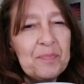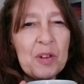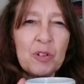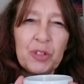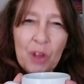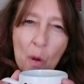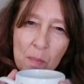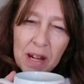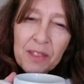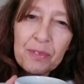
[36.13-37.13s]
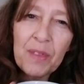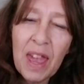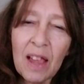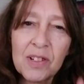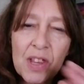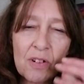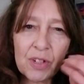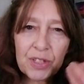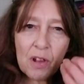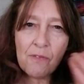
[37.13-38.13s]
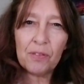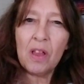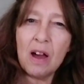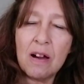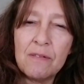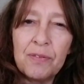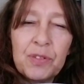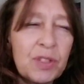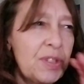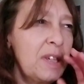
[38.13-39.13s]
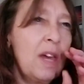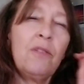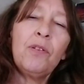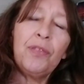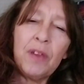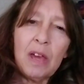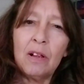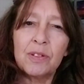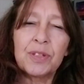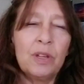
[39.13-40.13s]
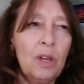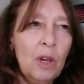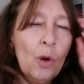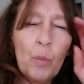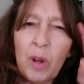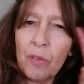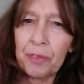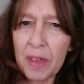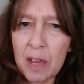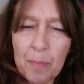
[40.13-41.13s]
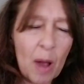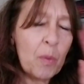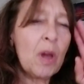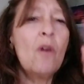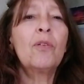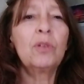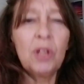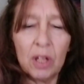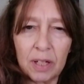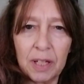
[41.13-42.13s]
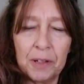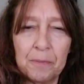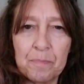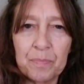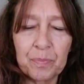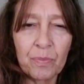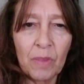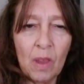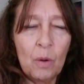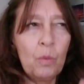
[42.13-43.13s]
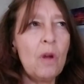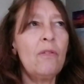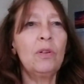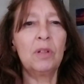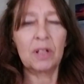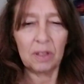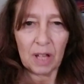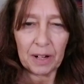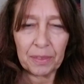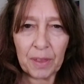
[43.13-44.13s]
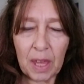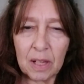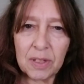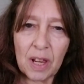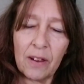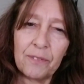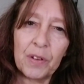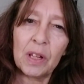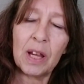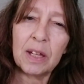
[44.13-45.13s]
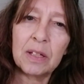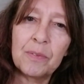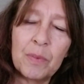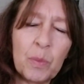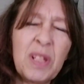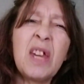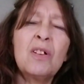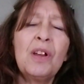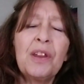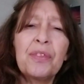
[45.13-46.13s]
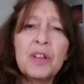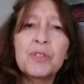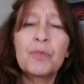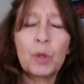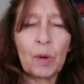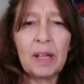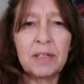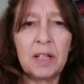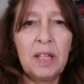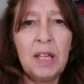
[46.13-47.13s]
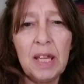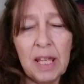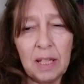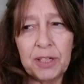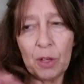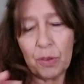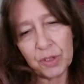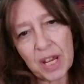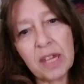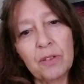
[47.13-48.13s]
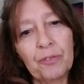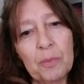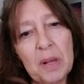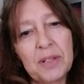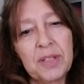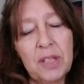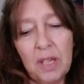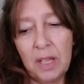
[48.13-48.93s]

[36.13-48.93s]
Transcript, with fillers: There's so many things that are self love, just like everything else we don't think about, we overlook. We overlook a lot of things, I feel like. We take a lot of things for granted until they're taken from us.